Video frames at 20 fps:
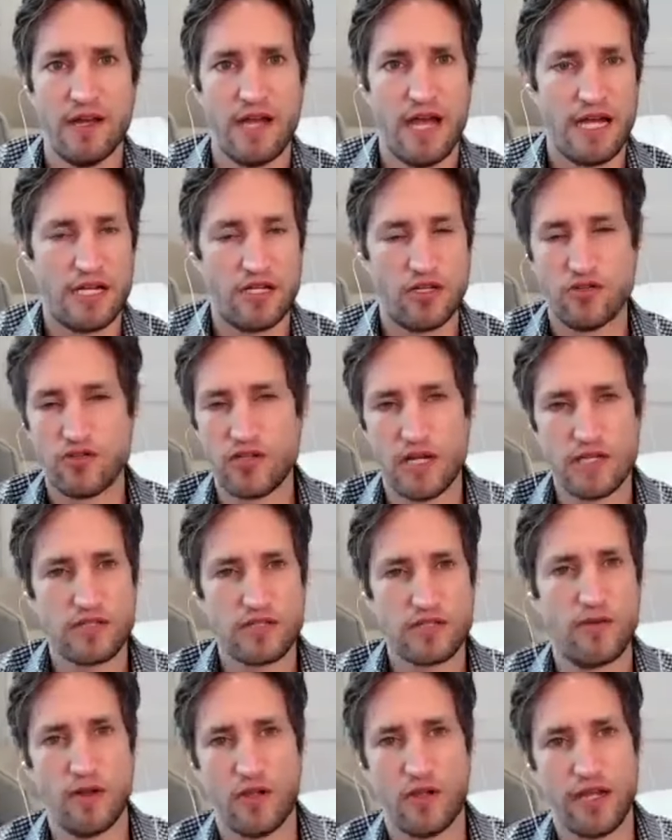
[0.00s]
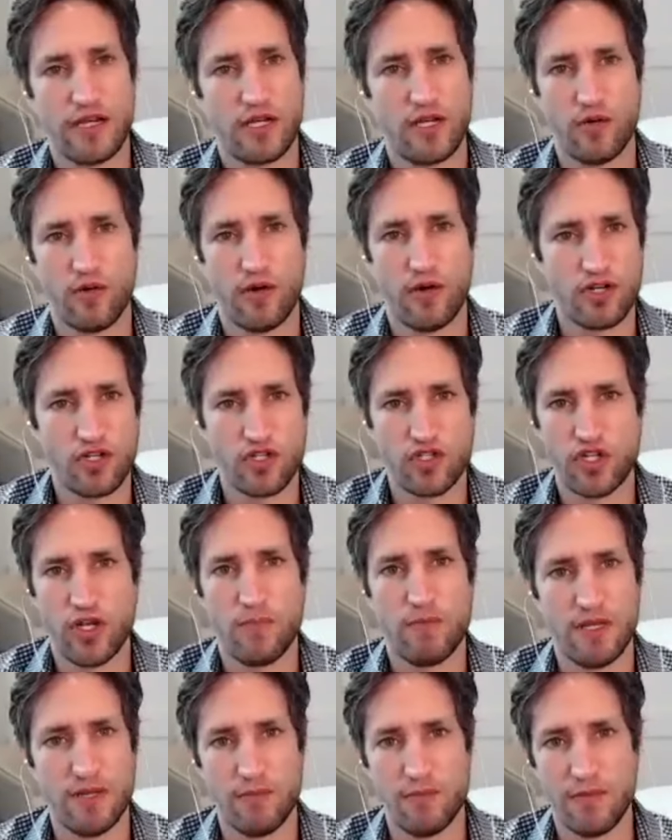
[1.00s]
And you just feel like you're on a ship
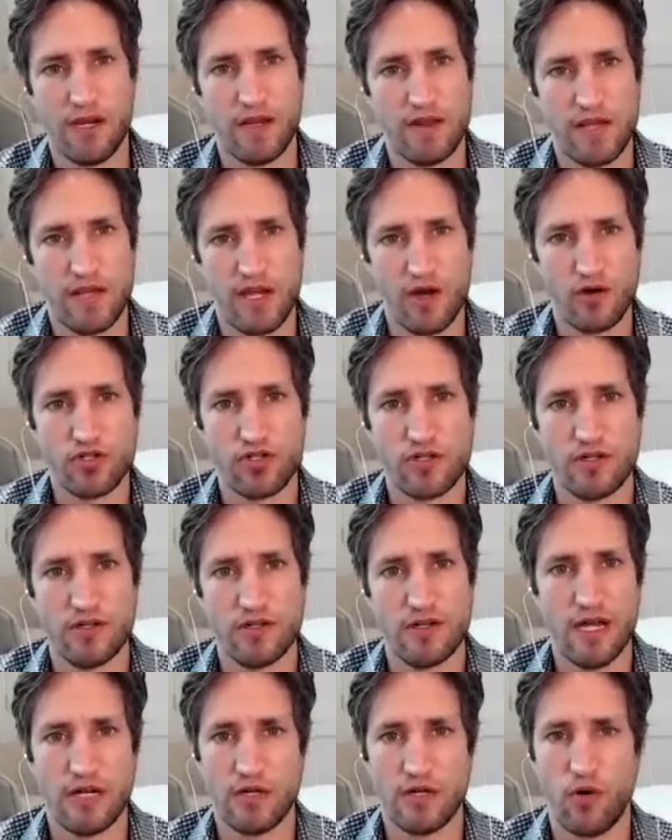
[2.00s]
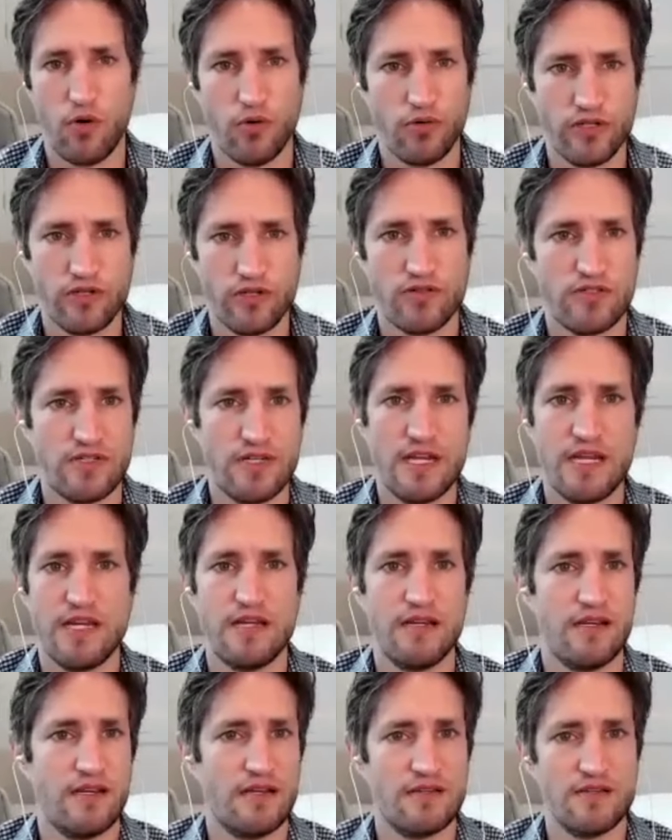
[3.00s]
in the middle of the ocean, and all you see
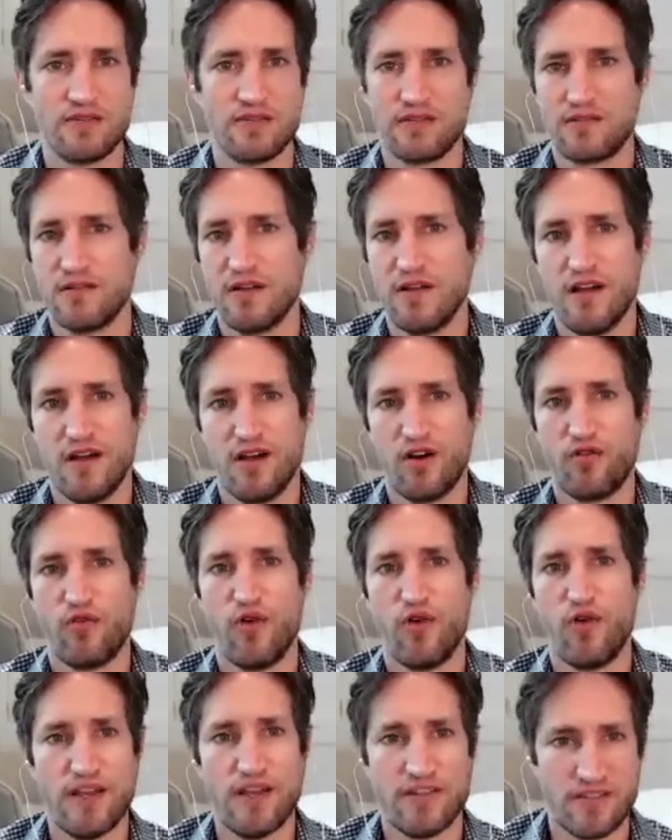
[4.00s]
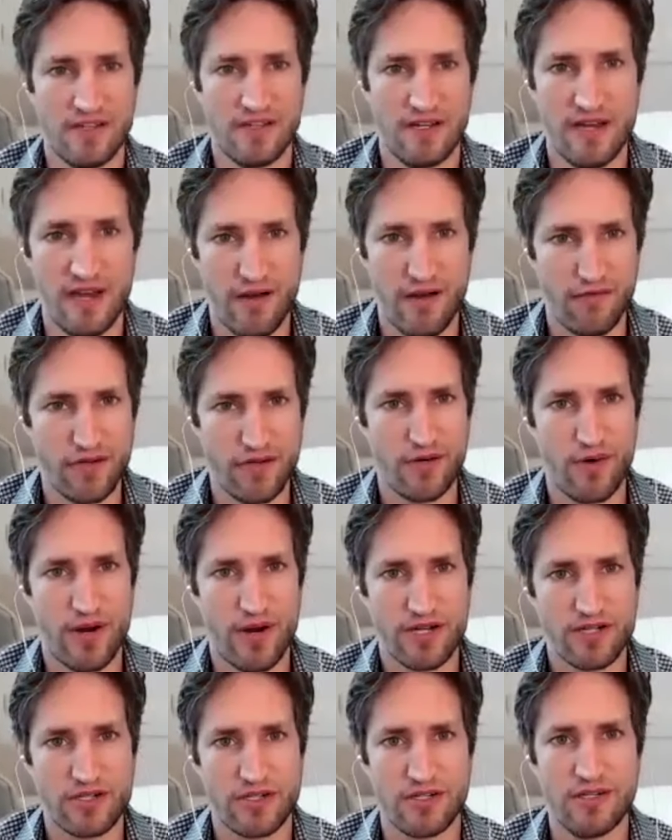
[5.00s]
is horizon in every
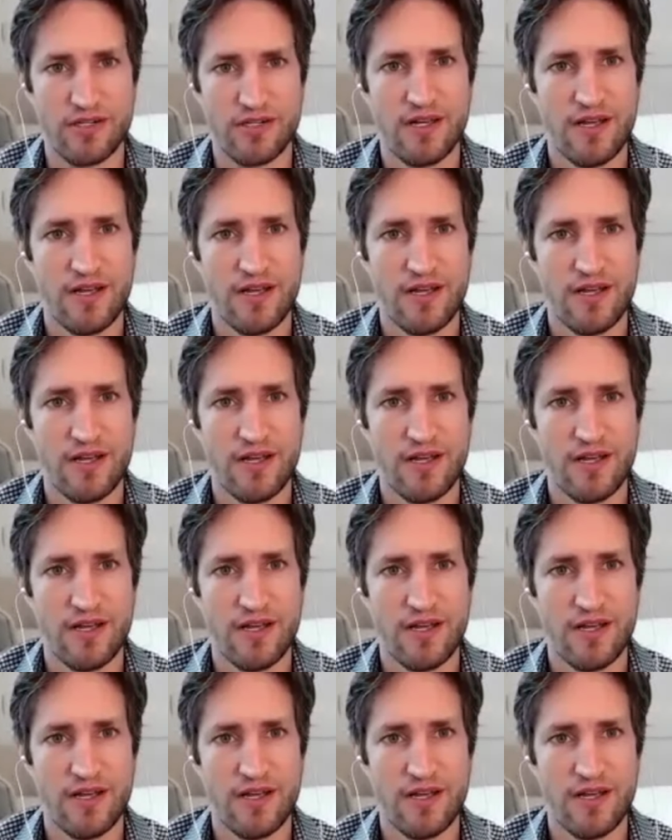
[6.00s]
direction.